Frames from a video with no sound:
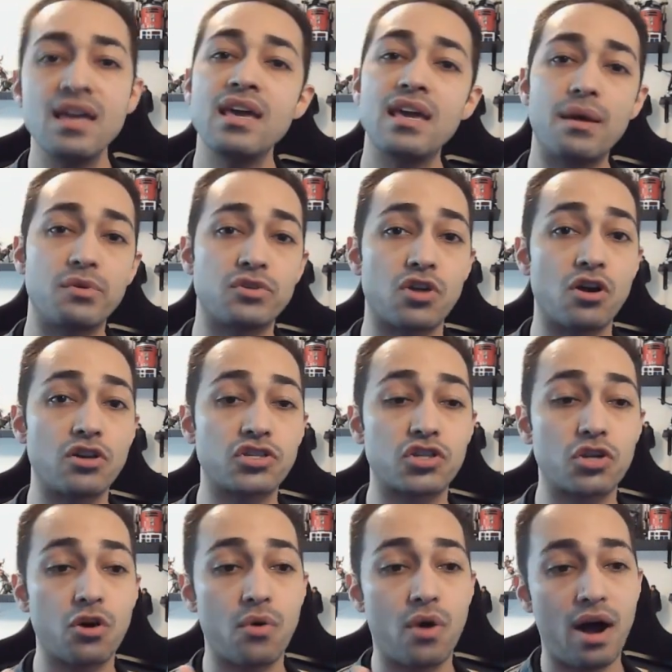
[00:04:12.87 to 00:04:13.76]
It was
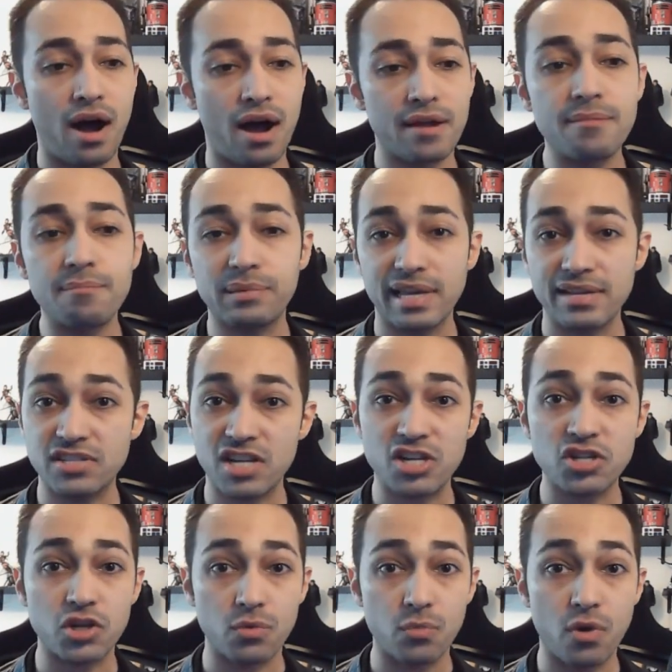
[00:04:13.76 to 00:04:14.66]
also on
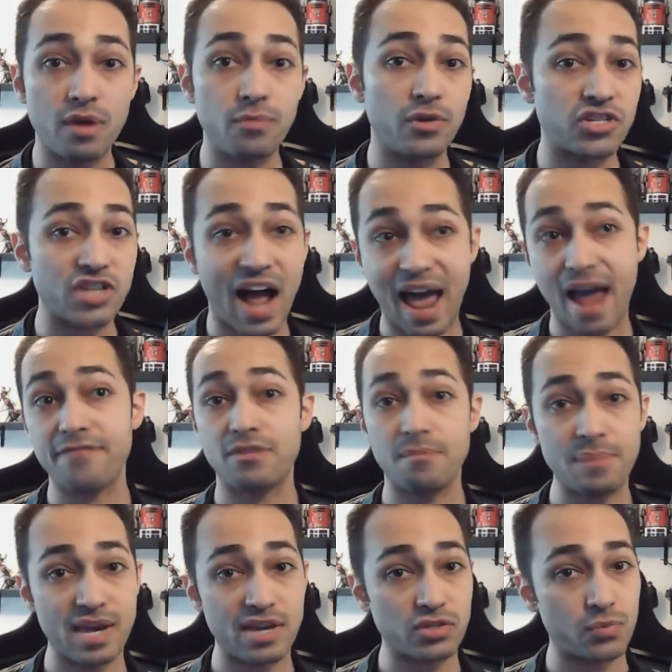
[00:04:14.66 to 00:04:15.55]
PlayStation one, which I have the
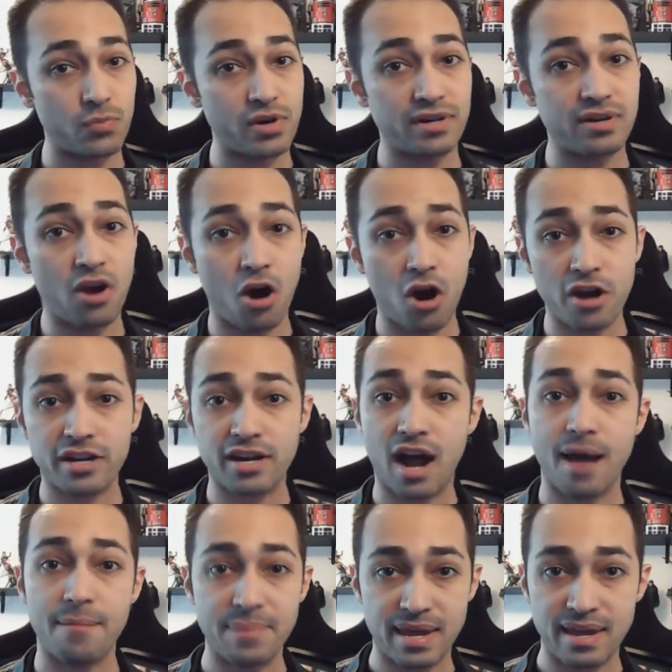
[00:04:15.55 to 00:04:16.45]
P S one hard
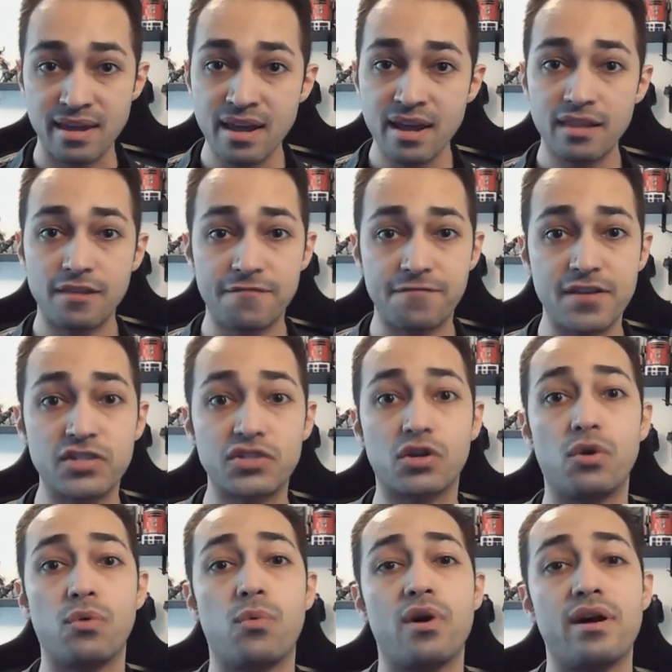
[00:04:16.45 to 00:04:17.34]
copy, the
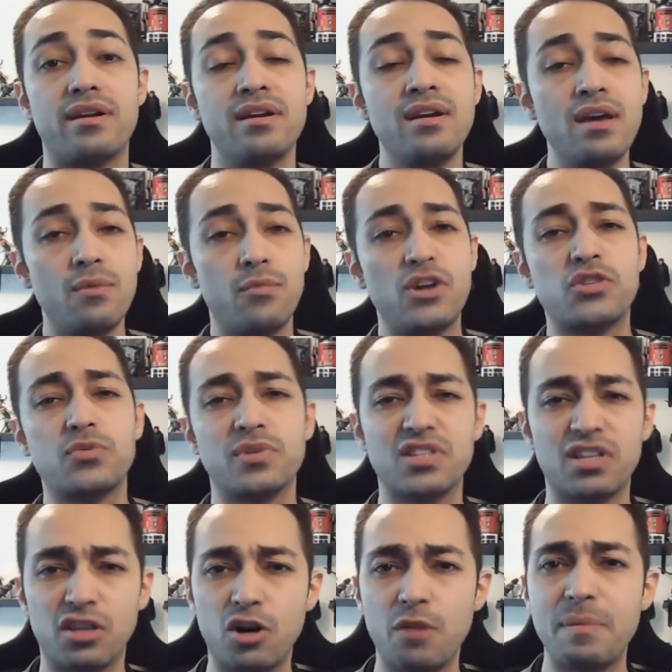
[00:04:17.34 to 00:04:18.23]
physical one, which was a
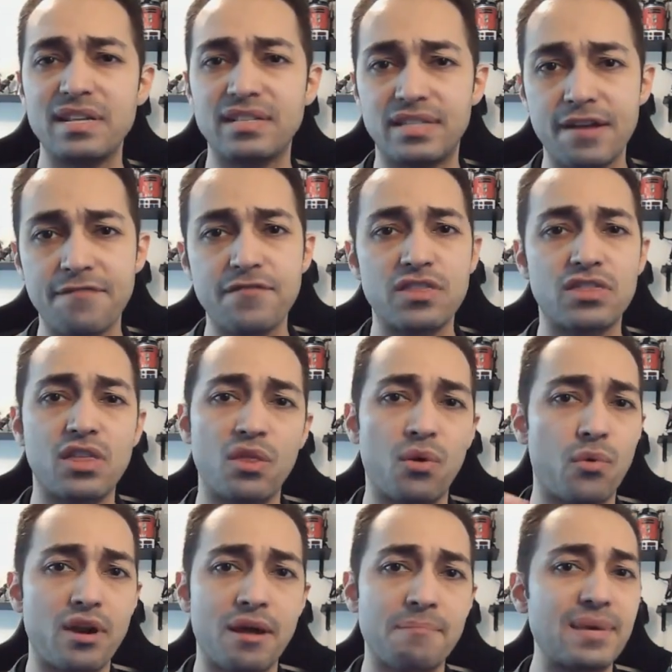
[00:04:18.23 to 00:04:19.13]
little bit different than the
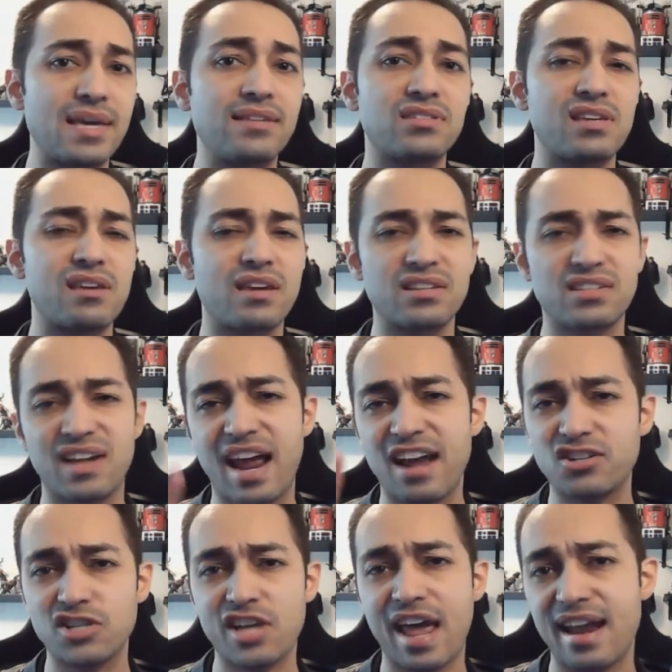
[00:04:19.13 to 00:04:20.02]
one on P C because it
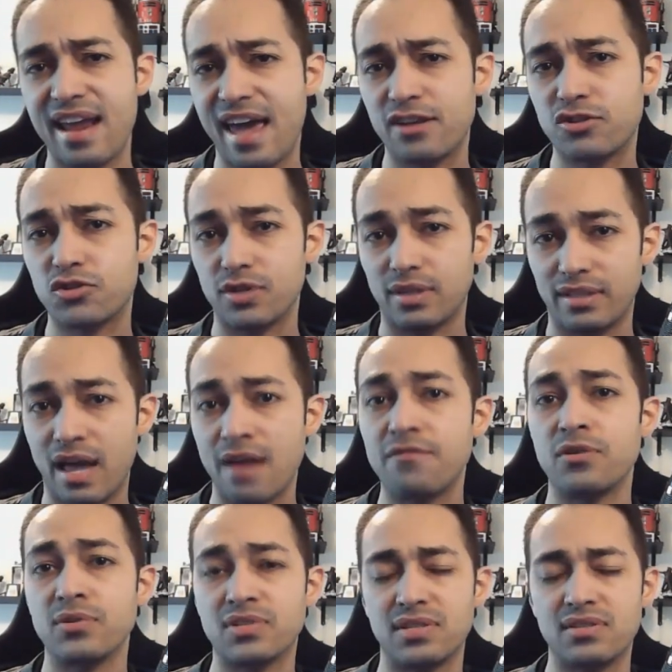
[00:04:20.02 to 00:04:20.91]
actually had extra
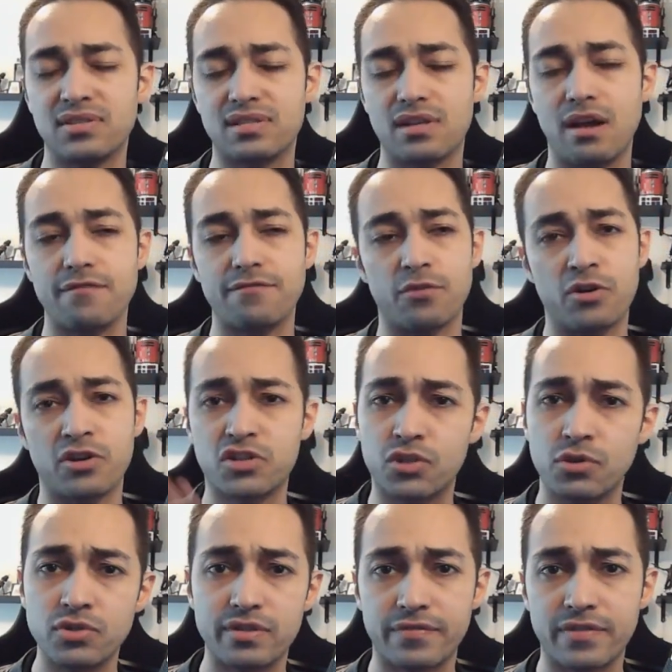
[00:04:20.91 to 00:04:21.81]
levels and stuff or
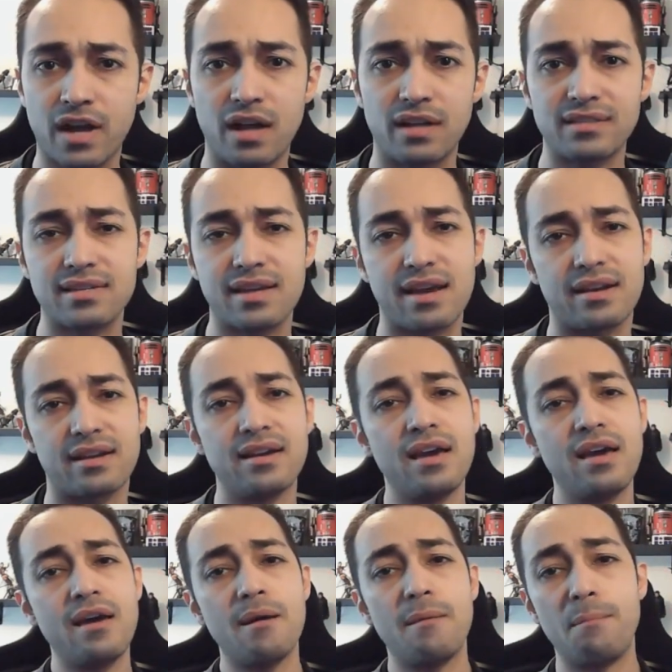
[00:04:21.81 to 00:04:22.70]
exclusive content.
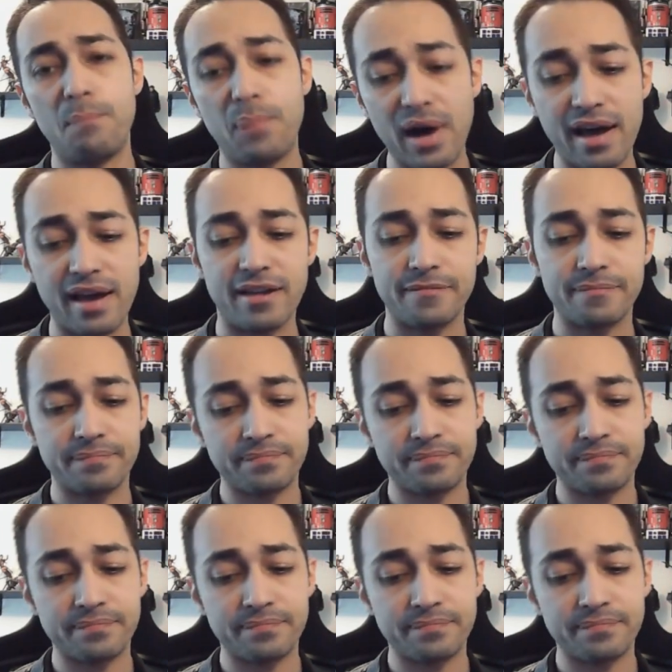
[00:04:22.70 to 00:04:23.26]
But